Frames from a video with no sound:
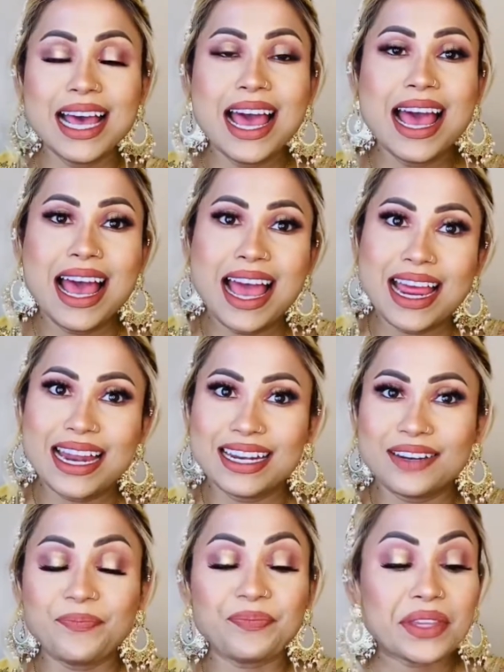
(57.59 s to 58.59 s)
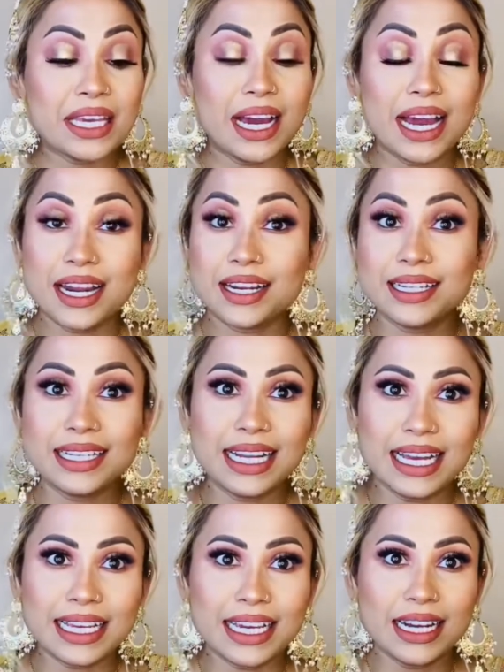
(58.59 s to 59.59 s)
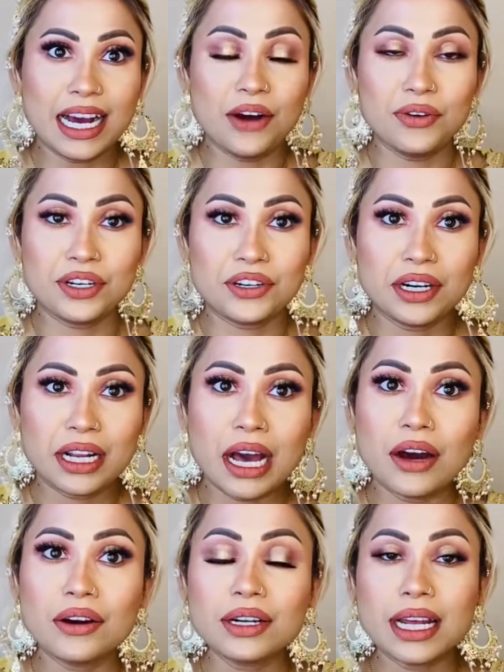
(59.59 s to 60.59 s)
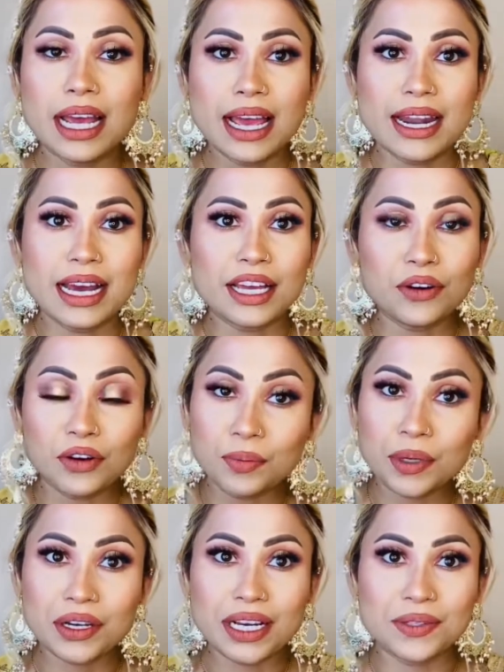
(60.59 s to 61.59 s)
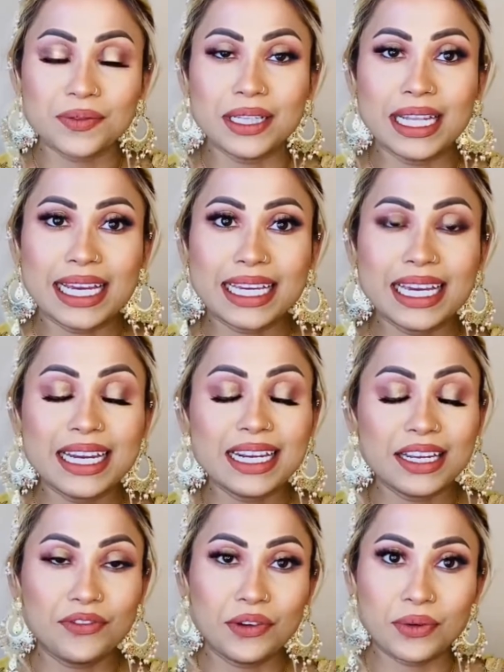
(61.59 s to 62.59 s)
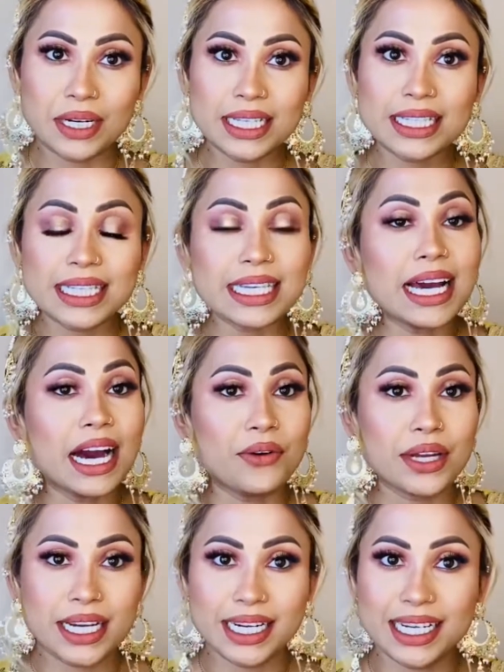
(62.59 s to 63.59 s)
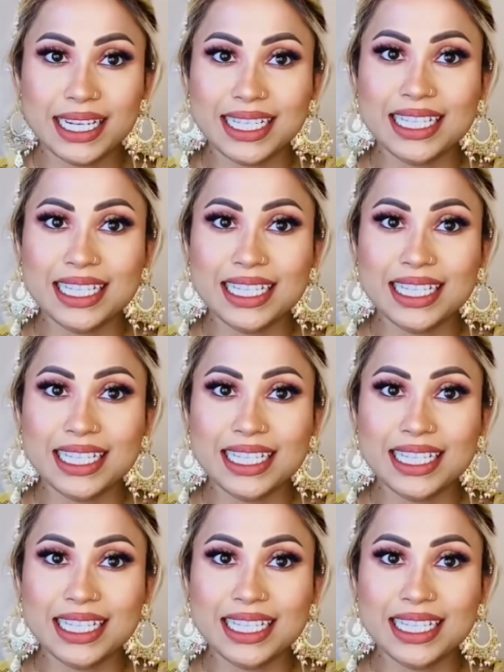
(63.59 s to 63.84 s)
And yeah, I really like it how it turned out, and I hope you guys will like it. If you want to see how I create this